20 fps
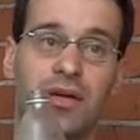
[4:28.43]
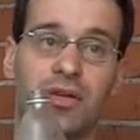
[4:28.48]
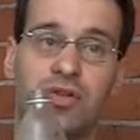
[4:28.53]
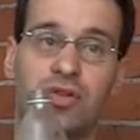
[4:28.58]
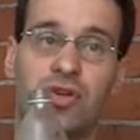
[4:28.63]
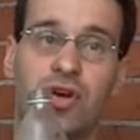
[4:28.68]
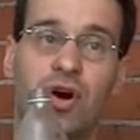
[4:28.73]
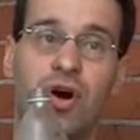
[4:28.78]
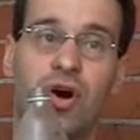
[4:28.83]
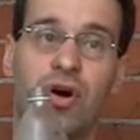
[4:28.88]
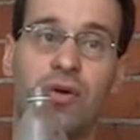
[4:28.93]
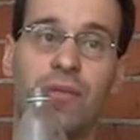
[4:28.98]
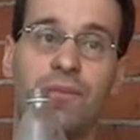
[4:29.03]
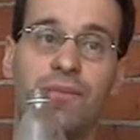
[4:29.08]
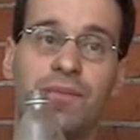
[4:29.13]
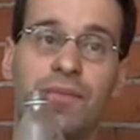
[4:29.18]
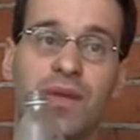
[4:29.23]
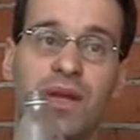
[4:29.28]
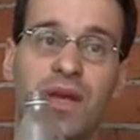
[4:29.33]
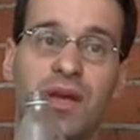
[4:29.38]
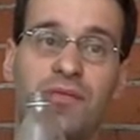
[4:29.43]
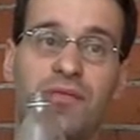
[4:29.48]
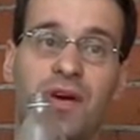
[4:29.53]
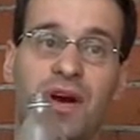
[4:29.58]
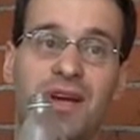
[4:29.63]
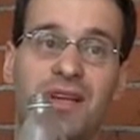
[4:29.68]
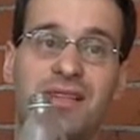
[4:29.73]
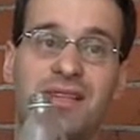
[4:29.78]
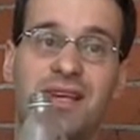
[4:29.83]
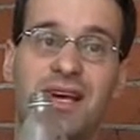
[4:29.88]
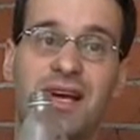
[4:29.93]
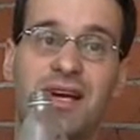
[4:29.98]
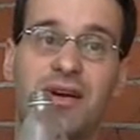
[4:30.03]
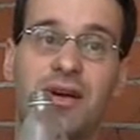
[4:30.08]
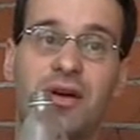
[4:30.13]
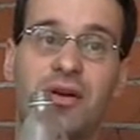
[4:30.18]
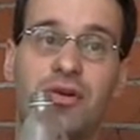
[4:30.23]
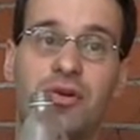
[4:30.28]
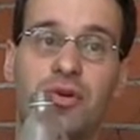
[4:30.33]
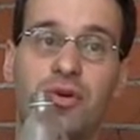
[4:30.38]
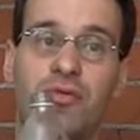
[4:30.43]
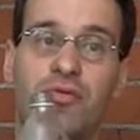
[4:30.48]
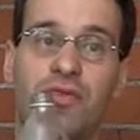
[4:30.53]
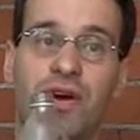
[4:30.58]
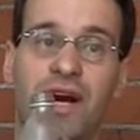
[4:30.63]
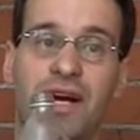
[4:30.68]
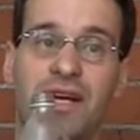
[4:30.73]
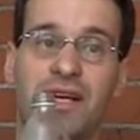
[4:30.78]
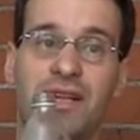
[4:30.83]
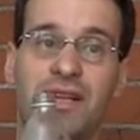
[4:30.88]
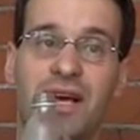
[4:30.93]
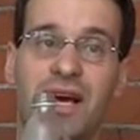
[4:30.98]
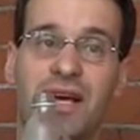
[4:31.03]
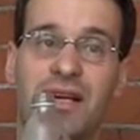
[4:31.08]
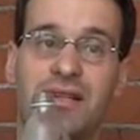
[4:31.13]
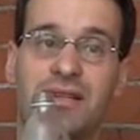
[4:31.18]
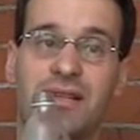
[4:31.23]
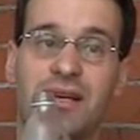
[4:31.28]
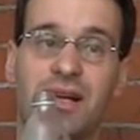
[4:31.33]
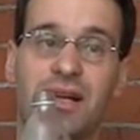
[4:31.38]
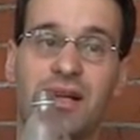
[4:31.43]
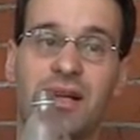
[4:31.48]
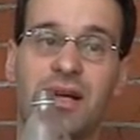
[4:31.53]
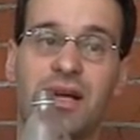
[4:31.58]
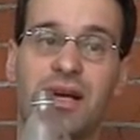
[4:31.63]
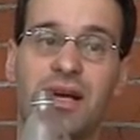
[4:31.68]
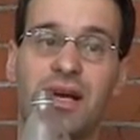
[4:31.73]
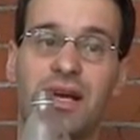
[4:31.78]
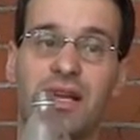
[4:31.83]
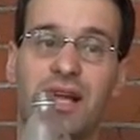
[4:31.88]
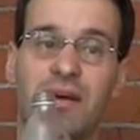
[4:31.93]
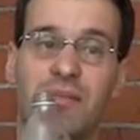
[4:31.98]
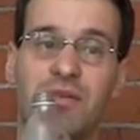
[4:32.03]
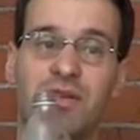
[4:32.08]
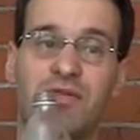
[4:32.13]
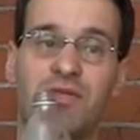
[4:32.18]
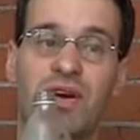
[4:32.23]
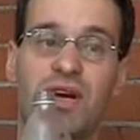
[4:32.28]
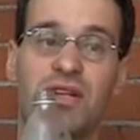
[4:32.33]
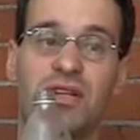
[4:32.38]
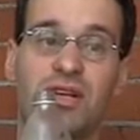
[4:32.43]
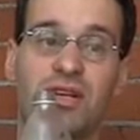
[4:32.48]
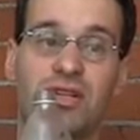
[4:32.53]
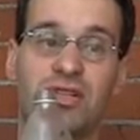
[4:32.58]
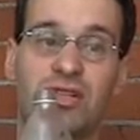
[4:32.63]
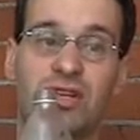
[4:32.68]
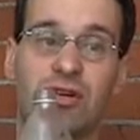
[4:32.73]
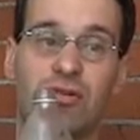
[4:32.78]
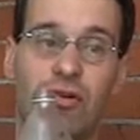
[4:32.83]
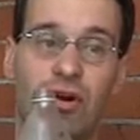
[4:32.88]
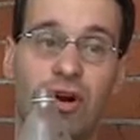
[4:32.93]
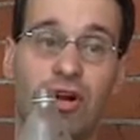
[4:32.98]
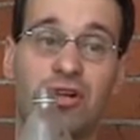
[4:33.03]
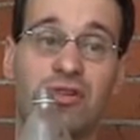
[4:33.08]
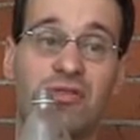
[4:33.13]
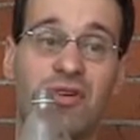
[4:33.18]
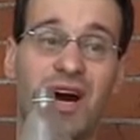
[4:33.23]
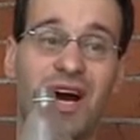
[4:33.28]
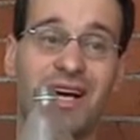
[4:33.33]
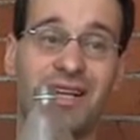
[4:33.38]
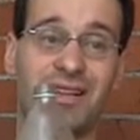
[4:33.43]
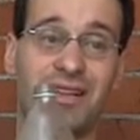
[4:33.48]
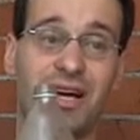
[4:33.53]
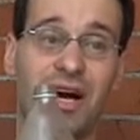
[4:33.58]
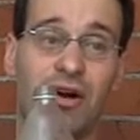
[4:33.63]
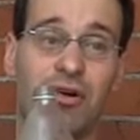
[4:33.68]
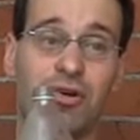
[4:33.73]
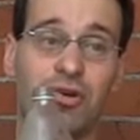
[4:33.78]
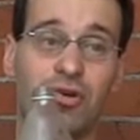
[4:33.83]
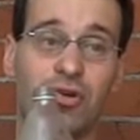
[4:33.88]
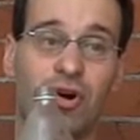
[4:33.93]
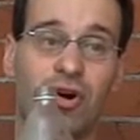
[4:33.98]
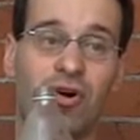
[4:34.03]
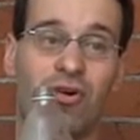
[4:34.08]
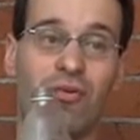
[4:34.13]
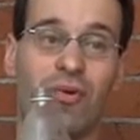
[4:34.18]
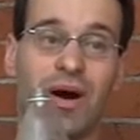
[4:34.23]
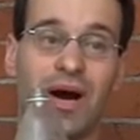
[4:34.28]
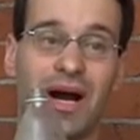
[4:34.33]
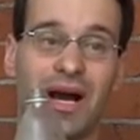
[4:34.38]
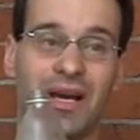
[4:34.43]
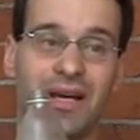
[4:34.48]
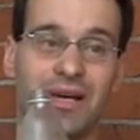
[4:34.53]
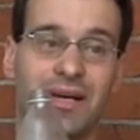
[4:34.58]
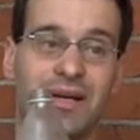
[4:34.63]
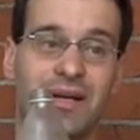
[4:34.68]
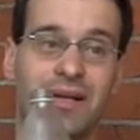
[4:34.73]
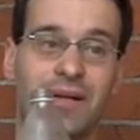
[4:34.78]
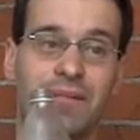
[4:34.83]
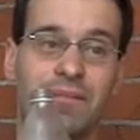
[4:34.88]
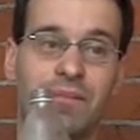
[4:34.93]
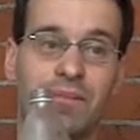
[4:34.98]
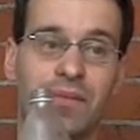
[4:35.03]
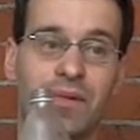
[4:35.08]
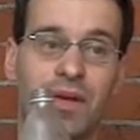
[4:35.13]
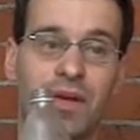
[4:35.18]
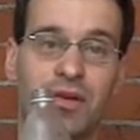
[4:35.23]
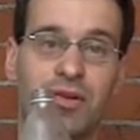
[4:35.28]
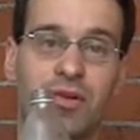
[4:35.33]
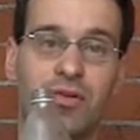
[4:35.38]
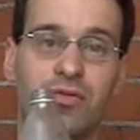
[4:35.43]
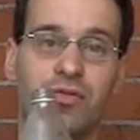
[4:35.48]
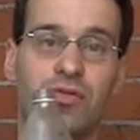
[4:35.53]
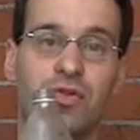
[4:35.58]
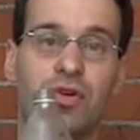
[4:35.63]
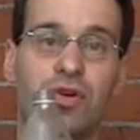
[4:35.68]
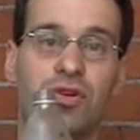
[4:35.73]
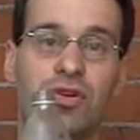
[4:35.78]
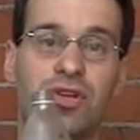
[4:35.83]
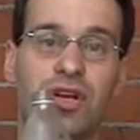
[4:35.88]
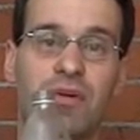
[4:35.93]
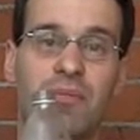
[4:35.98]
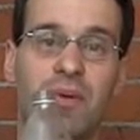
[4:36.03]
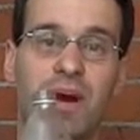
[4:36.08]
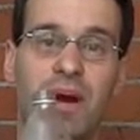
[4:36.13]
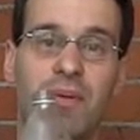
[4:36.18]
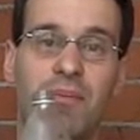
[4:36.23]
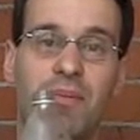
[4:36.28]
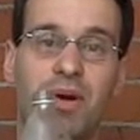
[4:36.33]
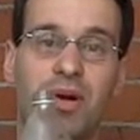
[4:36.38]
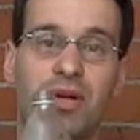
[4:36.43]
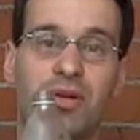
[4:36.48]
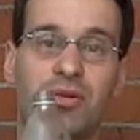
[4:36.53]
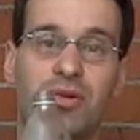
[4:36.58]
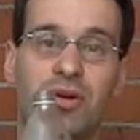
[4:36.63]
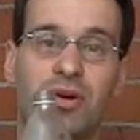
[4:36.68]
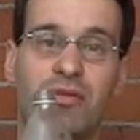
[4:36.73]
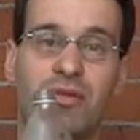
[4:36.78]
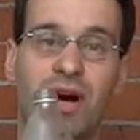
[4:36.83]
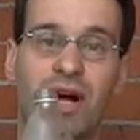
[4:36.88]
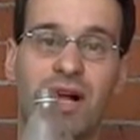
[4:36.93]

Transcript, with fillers: So, if I say you fucking asshole and I'm defending you worldwide, now you know why. And if you don't remember it, you have